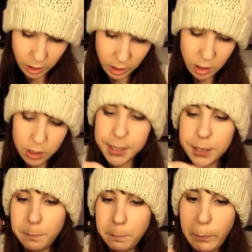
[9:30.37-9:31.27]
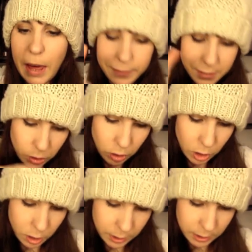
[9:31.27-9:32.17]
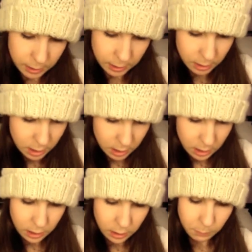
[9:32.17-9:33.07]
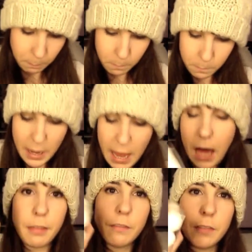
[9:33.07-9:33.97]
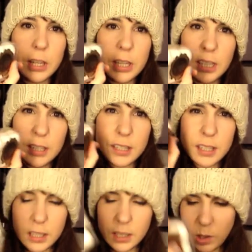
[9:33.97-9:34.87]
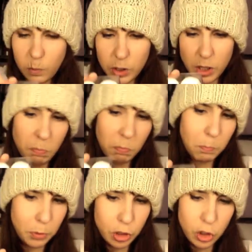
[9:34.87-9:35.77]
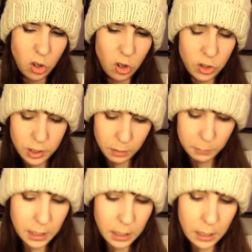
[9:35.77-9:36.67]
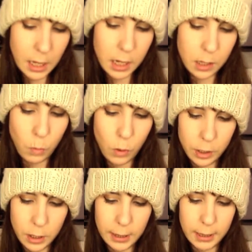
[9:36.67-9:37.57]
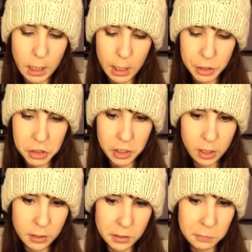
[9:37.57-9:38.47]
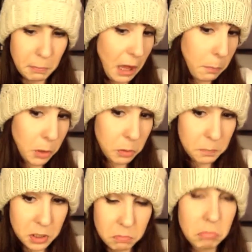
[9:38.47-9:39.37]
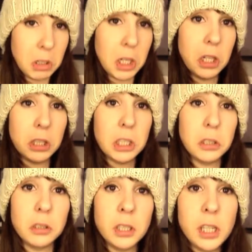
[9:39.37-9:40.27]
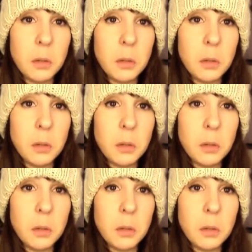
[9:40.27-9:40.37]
and some bath salts Bath Fizz, which I'm pretty sure it's going to be like one of the Lush bath bombs. And a little